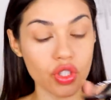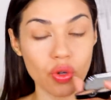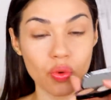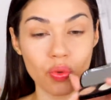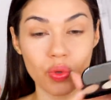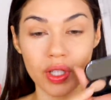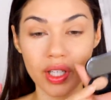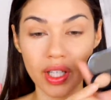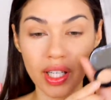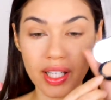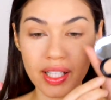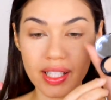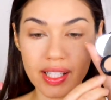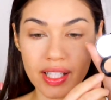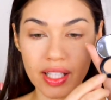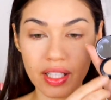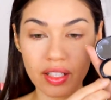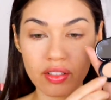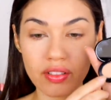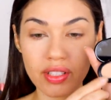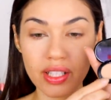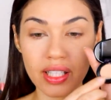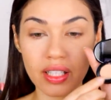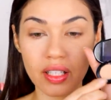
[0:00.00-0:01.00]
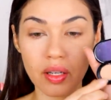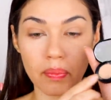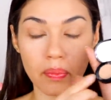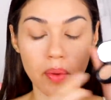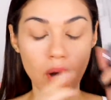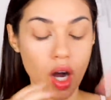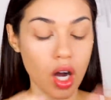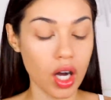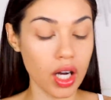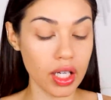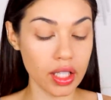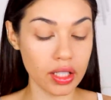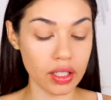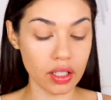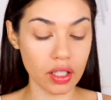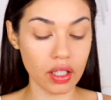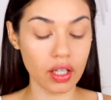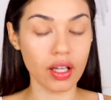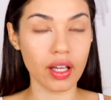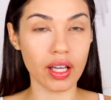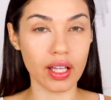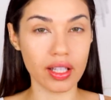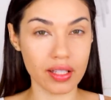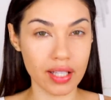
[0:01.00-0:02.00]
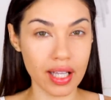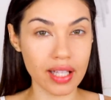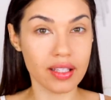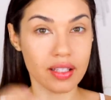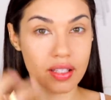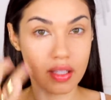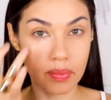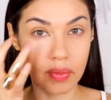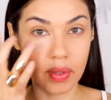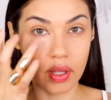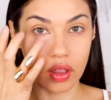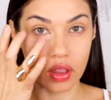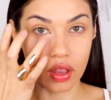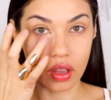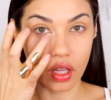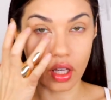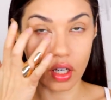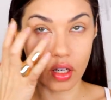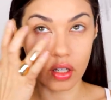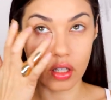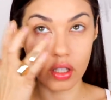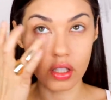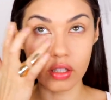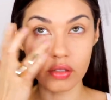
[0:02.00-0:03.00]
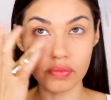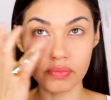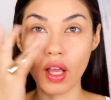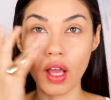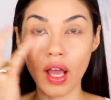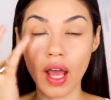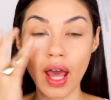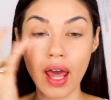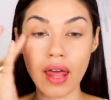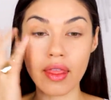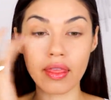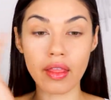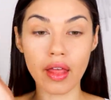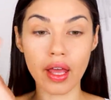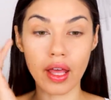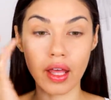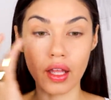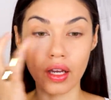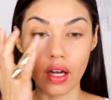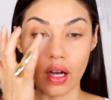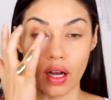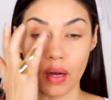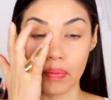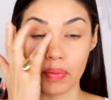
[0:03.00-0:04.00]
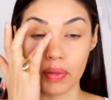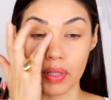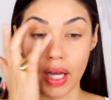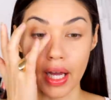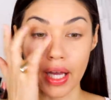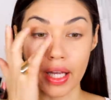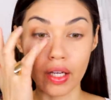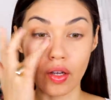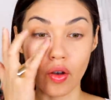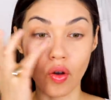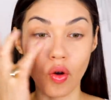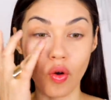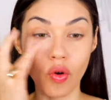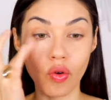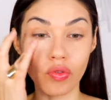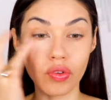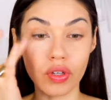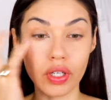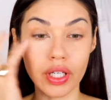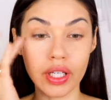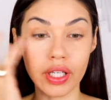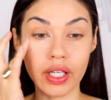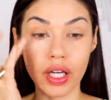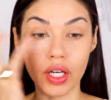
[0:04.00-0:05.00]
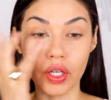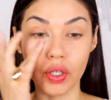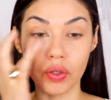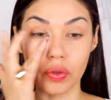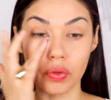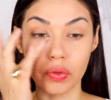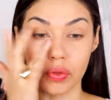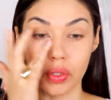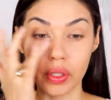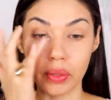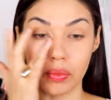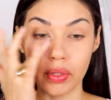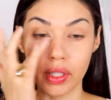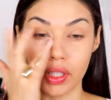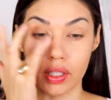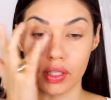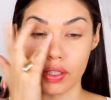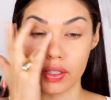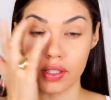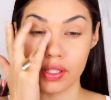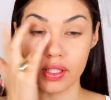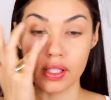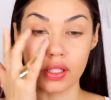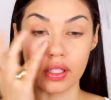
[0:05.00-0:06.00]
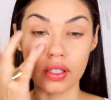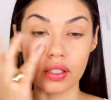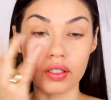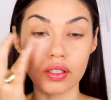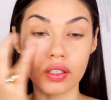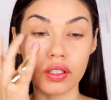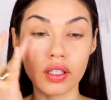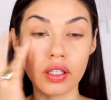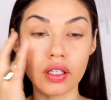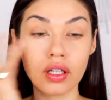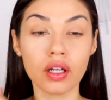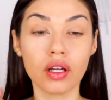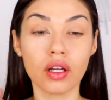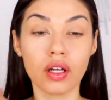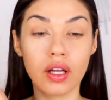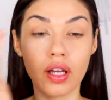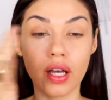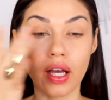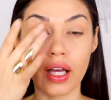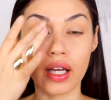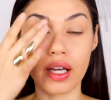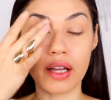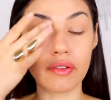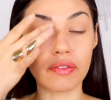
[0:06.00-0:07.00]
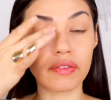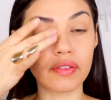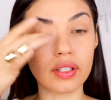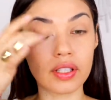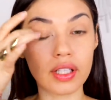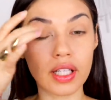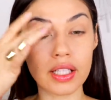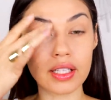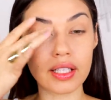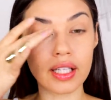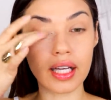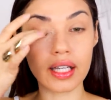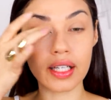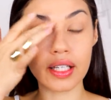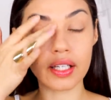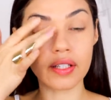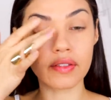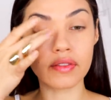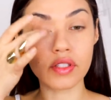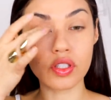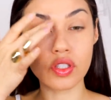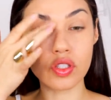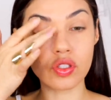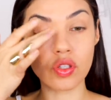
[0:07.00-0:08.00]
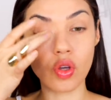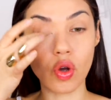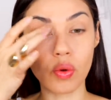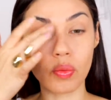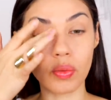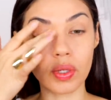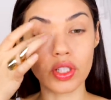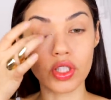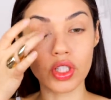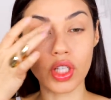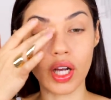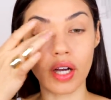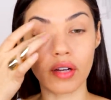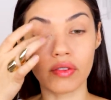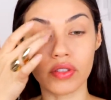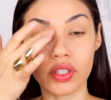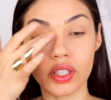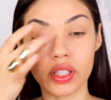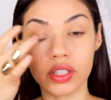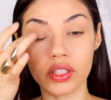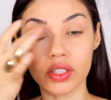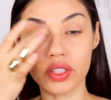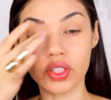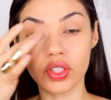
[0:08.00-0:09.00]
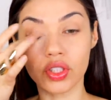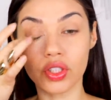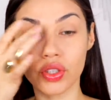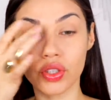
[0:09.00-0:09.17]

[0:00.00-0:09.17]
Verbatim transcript: So when a concealer is in a pot, it tends to be thicker. And then applying over it a creamy concealer. And I feel like that gives so much coverage.